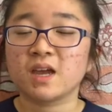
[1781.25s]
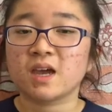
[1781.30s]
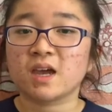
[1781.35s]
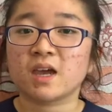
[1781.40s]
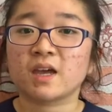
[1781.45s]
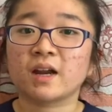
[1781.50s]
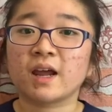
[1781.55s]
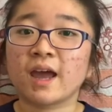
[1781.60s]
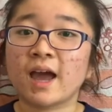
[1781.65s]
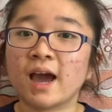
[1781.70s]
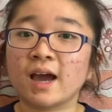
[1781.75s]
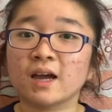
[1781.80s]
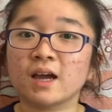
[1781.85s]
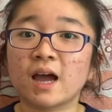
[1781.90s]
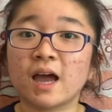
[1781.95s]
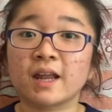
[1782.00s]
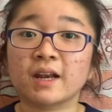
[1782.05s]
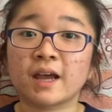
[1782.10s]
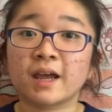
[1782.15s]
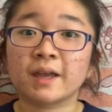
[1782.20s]
And
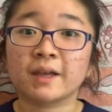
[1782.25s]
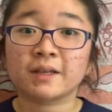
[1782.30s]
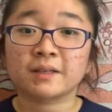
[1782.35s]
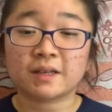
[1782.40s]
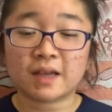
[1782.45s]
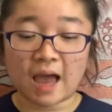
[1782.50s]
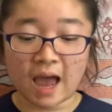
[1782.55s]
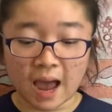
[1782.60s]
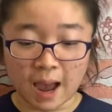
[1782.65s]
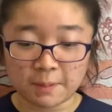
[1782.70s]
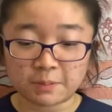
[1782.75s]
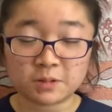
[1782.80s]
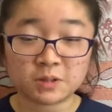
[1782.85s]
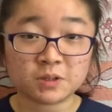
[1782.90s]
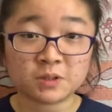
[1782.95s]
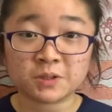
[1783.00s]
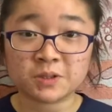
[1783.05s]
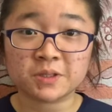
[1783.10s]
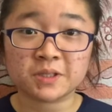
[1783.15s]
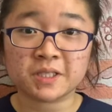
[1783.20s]
I
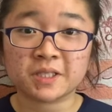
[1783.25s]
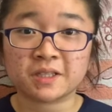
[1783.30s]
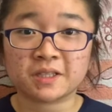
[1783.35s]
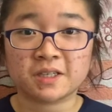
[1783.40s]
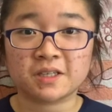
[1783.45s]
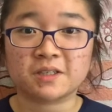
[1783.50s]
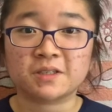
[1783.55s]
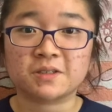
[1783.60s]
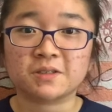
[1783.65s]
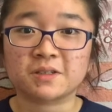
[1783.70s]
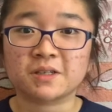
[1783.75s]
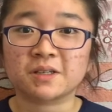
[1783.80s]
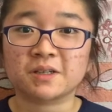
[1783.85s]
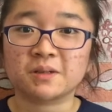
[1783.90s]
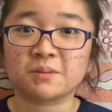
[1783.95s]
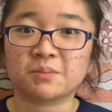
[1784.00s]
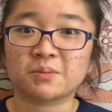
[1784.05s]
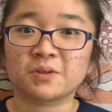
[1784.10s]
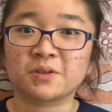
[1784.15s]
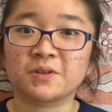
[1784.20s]
absolutely think you can
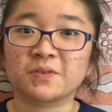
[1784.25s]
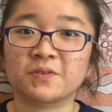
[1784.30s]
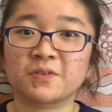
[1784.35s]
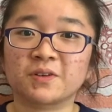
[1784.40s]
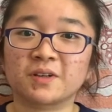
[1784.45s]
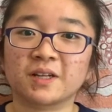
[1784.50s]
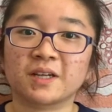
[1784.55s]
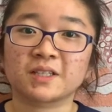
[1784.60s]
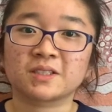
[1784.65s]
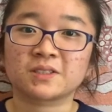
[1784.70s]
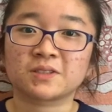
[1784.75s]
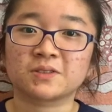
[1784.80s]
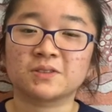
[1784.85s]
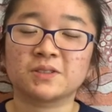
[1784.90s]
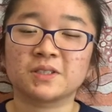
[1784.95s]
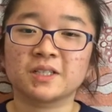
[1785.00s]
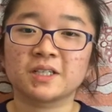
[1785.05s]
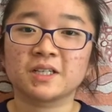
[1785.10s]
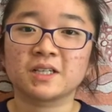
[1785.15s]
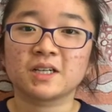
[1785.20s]
improve for next school
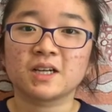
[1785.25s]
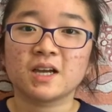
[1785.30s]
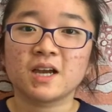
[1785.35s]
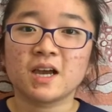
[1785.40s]
year.